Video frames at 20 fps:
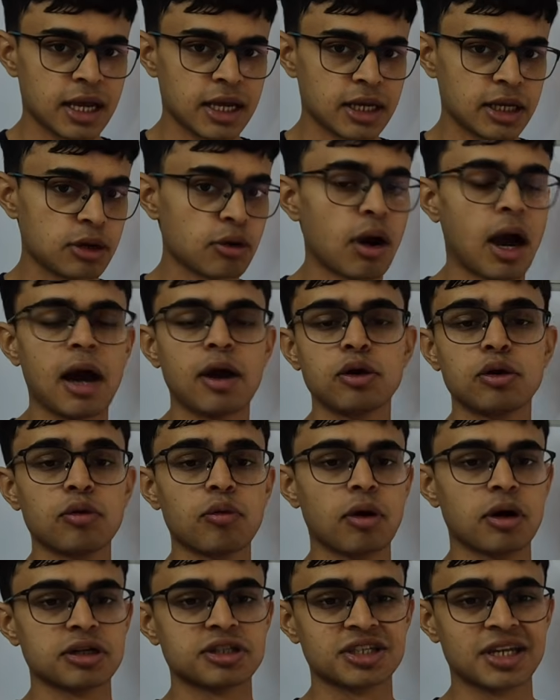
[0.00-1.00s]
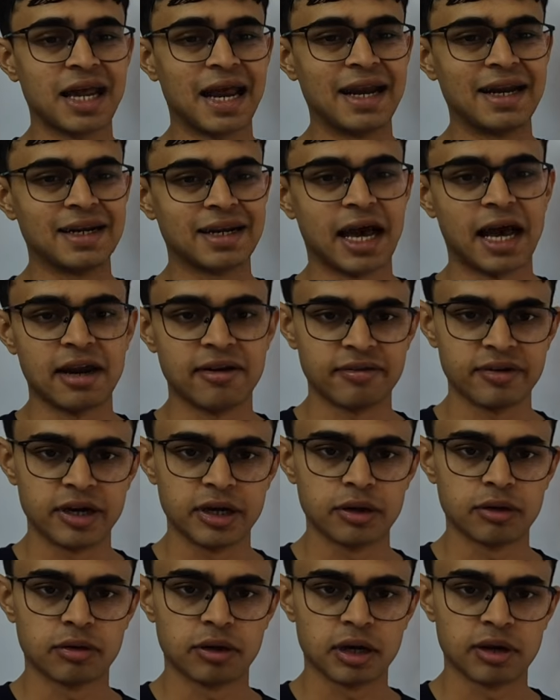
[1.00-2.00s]
you have to watch the entire
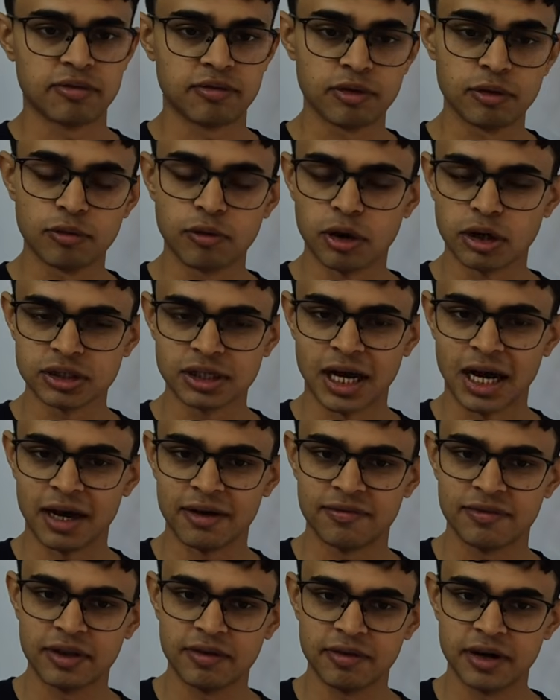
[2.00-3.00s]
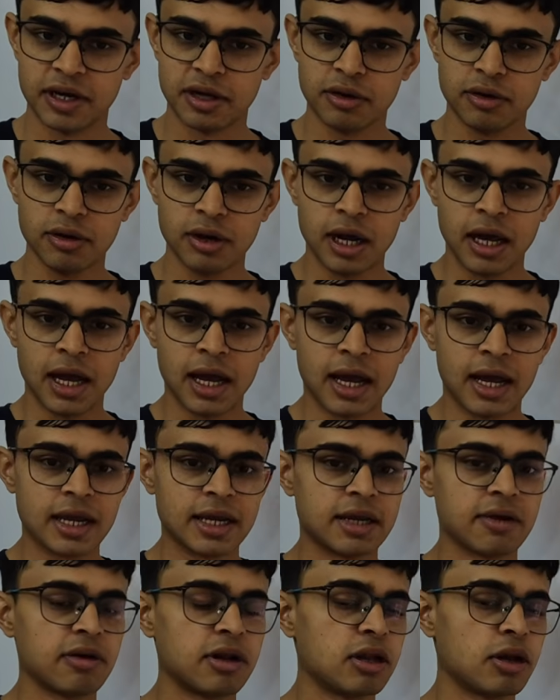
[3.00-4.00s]
video. If you watch half the video,
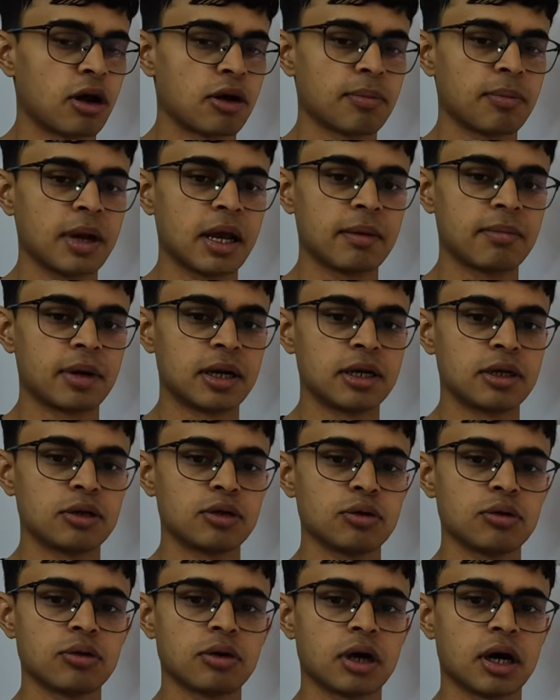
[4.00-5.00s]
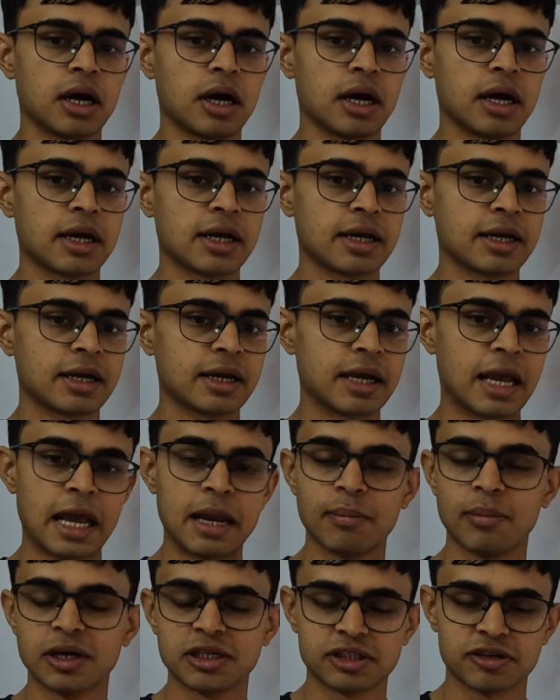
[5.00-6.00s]
you will not be able to
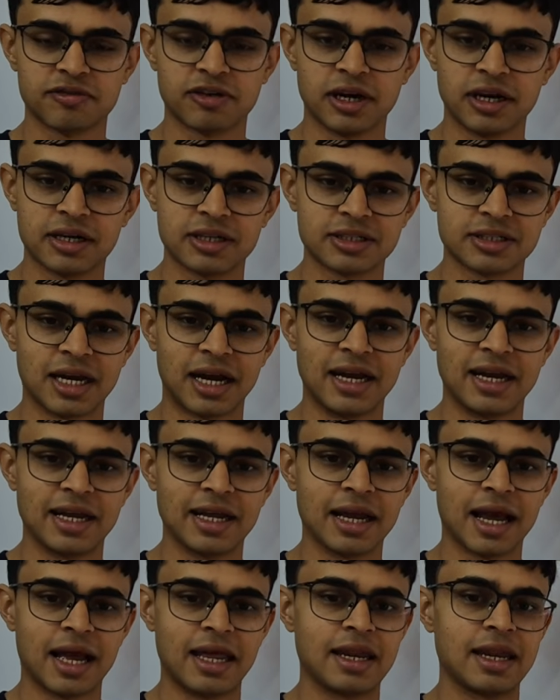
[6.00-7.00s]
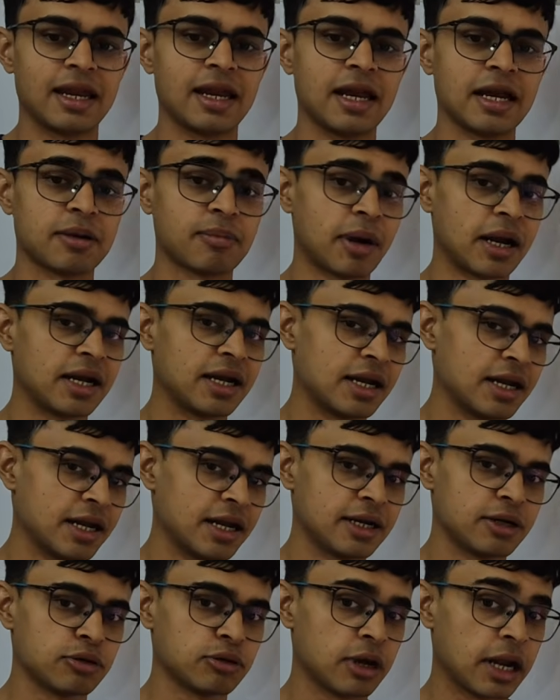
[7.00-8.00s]
gain much of understanding and it might
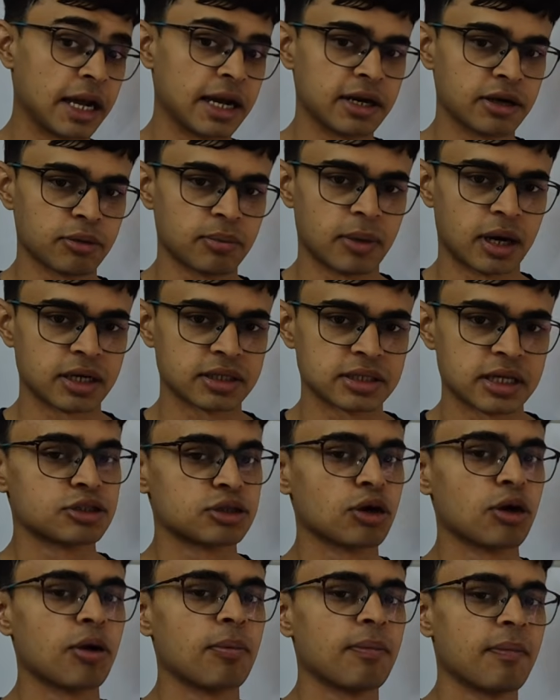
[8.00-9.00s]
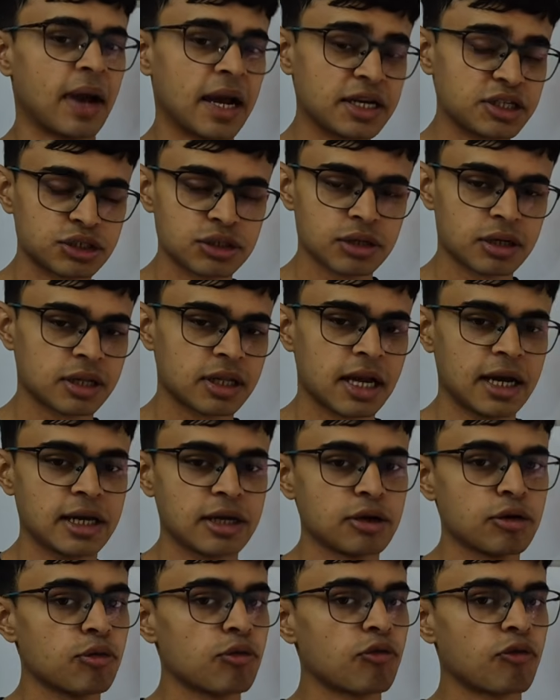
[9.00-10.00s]
lead to negative marks. So make sure that
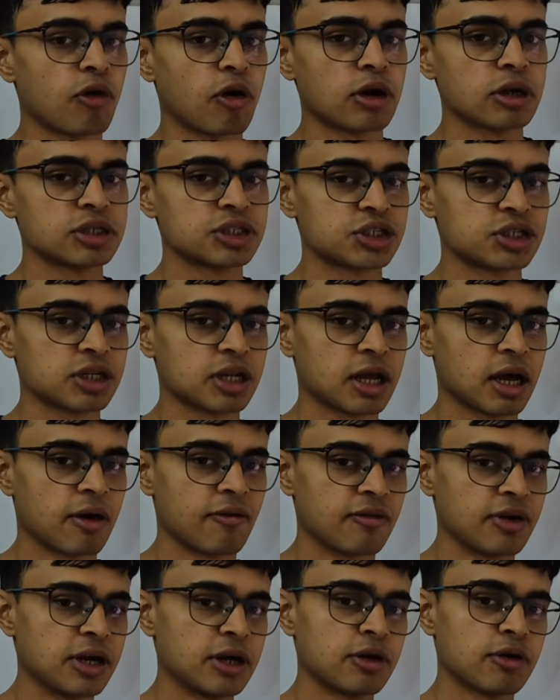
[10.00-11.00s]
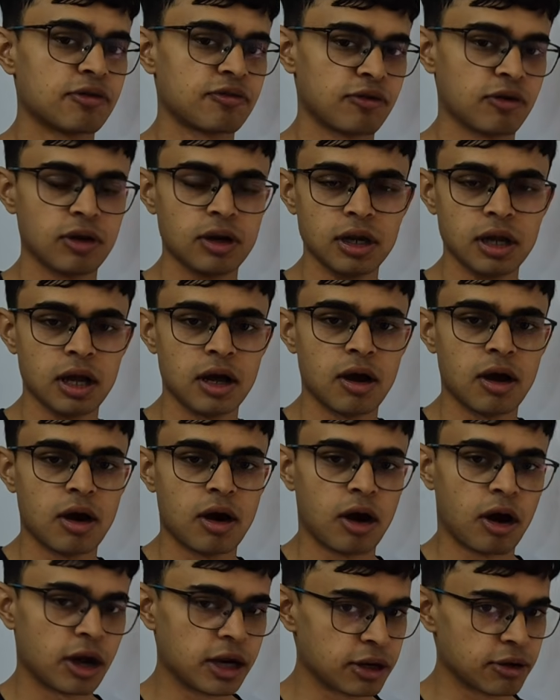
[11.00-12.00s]
you watch video full
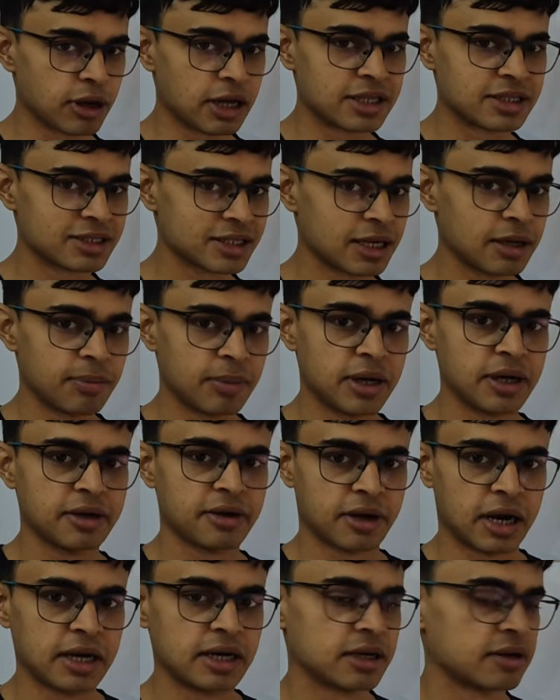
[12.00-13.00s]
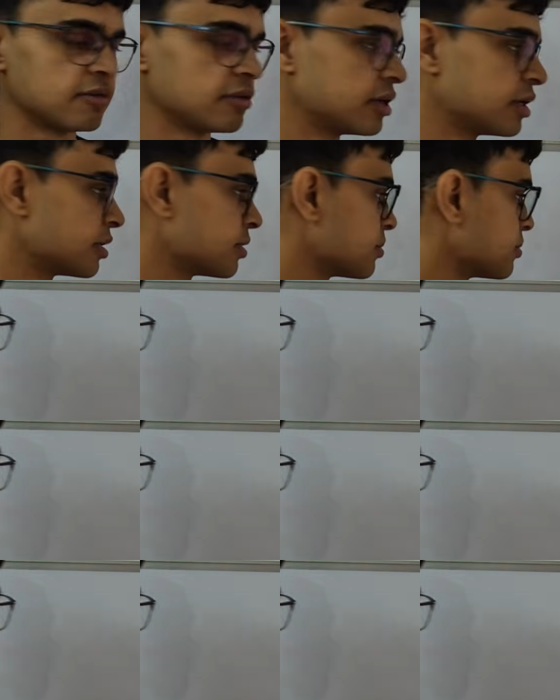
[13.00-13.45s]
or you can skip it right away.